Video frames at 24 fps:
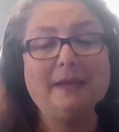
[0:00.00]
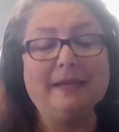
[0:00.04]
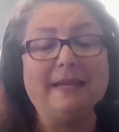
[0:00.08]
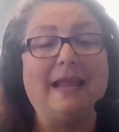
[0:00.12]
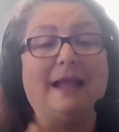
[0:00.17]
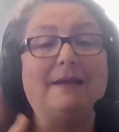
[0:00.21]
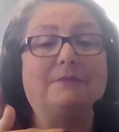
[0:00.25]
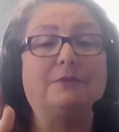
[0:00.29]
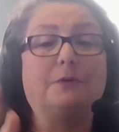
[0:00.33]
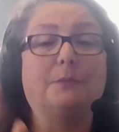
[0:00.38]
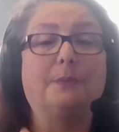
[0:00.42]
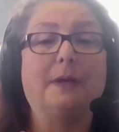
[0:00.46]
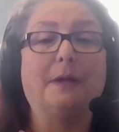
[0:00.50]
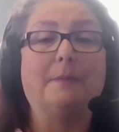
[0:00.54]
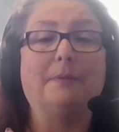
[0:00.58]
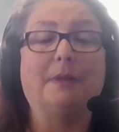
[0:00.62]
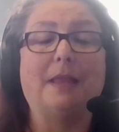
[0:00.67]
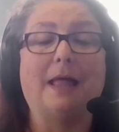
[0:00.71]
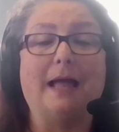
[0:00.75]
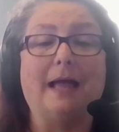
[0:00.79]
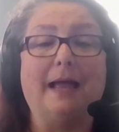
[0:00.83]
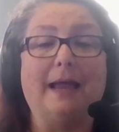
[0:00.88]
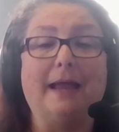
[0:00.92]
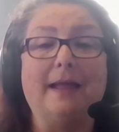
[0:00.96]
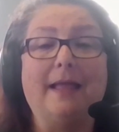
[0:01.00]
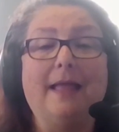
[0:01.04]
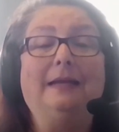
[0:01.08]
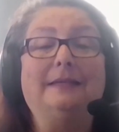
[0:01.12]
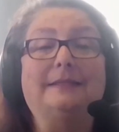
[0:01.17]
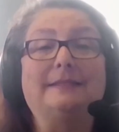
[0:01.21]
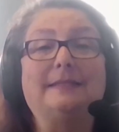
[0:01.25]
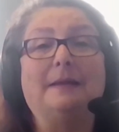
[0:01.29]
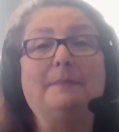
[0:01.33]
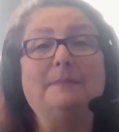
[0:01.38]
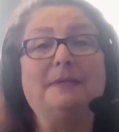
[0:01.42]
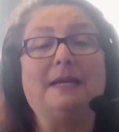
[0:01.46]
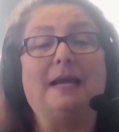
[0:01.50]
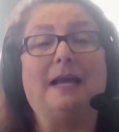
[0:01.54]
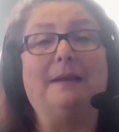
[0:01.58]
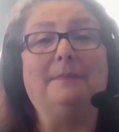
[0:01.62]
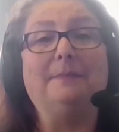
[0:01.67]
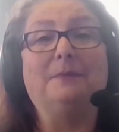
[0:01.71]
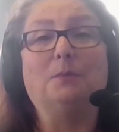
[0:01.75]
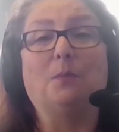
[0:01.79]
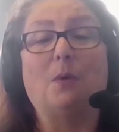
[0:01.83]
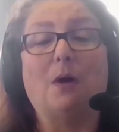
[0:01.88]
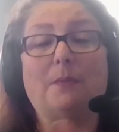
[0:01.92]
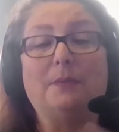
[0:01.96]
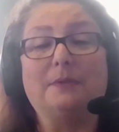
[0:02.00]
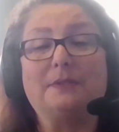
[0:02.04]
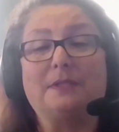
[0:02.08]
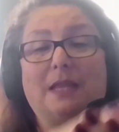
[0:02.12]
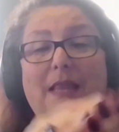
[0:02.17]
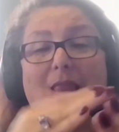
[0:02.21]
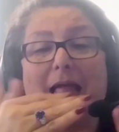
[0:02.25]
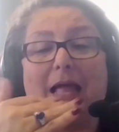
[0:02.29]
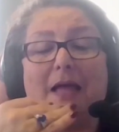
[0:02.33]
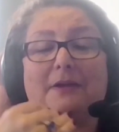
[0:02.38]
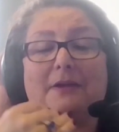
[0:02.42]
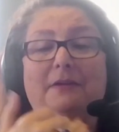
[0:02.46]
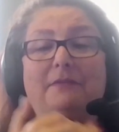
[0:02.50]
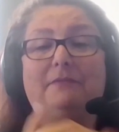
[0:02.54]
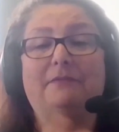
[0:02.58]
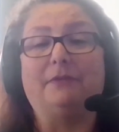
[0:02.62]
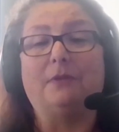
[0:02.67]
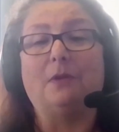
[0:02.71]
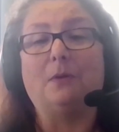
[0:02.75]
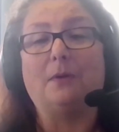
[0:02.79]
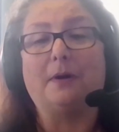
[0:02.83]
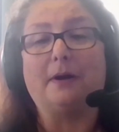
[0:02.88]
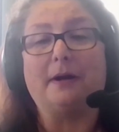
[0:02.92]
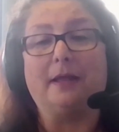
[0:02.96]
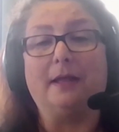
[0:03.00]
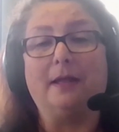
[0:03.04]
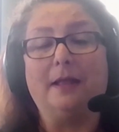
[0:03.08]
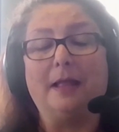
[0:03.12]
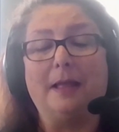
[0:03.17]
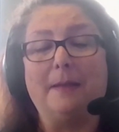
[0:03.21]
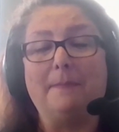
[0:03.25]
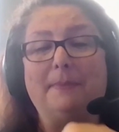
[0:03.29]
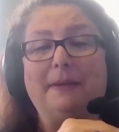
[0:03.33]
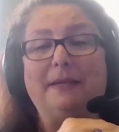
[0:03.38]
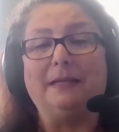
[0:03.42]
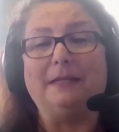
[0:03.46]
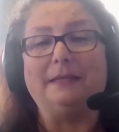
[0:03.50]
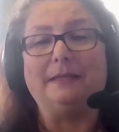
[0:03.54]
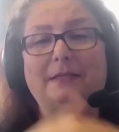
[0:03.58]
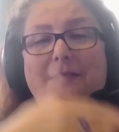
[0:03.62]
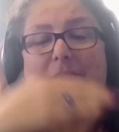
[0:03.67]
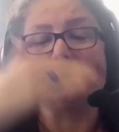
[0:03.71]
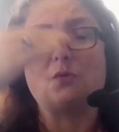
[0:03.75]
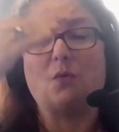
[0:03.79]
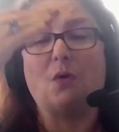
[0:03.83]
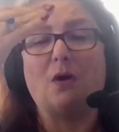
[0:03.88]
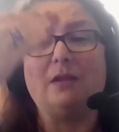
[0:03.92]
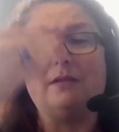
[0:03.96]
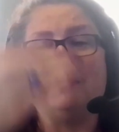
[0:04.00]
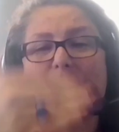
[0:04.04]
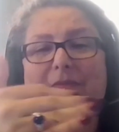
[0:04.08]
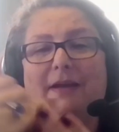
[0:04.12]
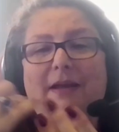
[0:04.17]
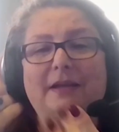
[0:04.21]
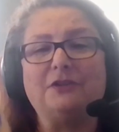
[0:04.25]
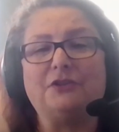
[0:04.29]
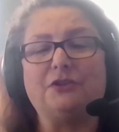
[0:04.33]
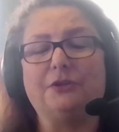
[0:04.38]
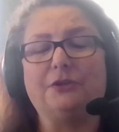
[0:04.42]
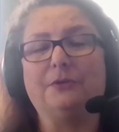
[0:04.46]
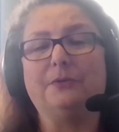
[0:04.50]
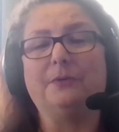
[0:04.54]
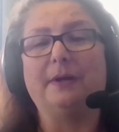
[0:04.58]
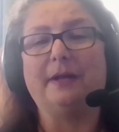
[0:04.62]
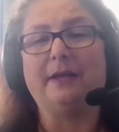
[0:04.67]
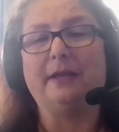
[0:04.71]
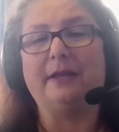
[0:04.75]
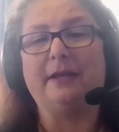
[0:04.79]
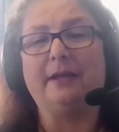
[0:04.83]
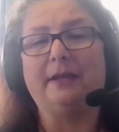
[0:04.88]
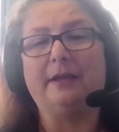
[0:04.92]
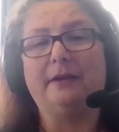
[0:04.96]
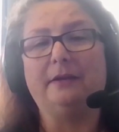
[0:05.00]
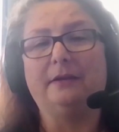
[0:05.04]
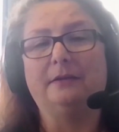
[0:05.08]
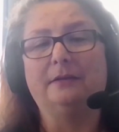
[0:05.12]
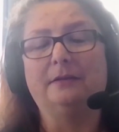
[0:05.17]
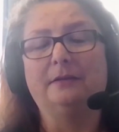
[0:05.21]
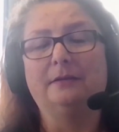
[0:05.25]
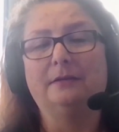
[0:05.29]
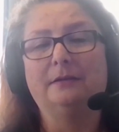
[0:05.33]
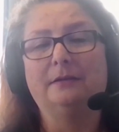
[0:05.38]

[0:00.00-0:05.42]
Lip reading: You have to reapply. And sometimes what was allowed in Florida immediately disqualifies you in